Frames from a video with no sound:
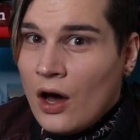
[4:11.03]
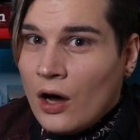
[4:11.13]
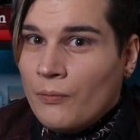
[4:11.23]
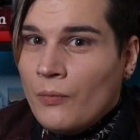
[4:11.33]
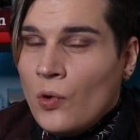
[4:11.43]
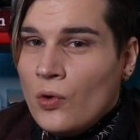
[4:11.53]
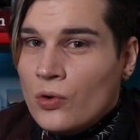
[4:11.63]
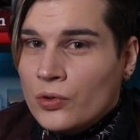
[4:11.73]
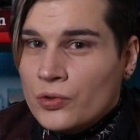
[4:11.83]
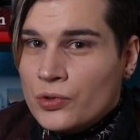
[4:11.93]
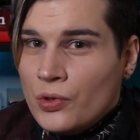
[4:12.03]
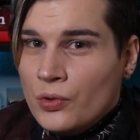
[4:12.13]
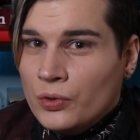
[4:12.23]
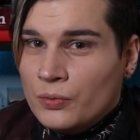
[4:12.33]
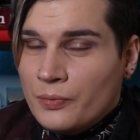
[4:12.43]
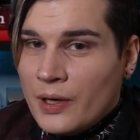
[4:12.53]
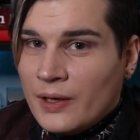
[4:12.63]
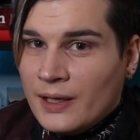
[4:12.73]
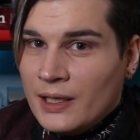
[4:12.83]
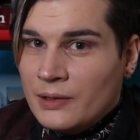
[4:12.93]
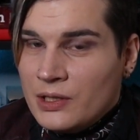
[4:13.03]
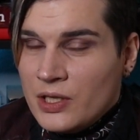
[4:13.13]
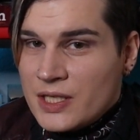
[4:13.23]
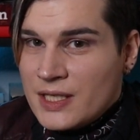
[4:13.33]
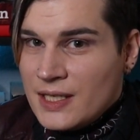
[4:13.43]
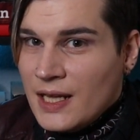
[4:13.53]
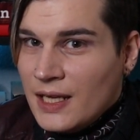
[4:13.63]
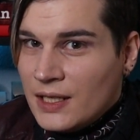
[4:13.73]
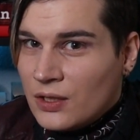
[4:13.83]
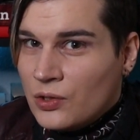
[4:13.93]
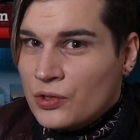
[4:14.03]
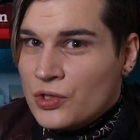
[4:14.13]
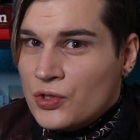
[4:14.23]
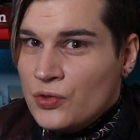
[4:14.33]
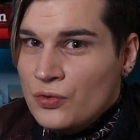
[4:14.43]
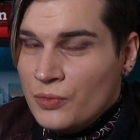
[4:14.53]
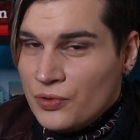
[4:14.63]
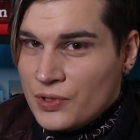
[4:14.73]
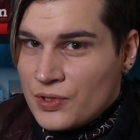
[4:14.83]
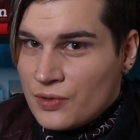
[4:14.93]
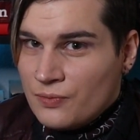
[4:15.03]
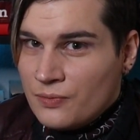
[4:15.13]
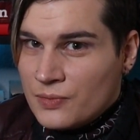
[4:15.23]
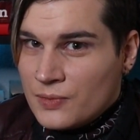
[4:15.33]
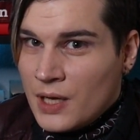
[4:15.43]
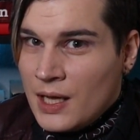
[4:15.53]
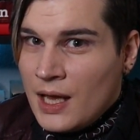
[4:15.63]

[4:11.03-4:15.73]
are more controlled by the state consumerism